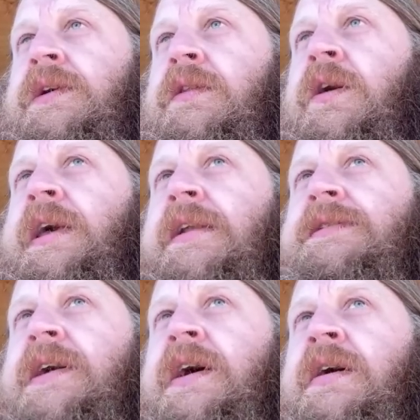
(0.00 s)
Look at
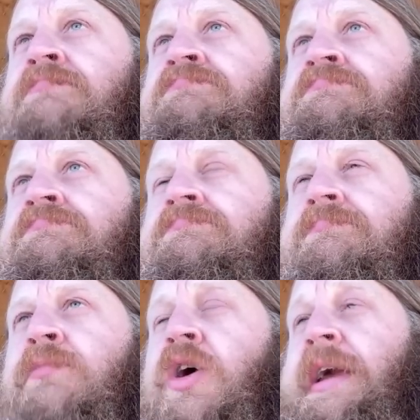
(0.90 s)

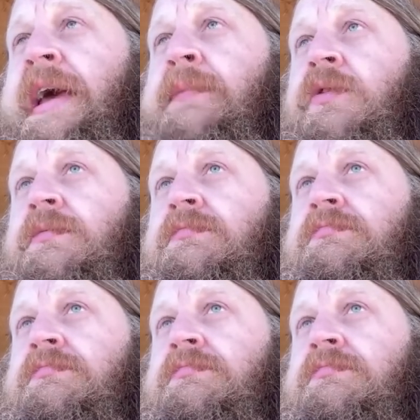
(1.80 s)
Mark Hamill.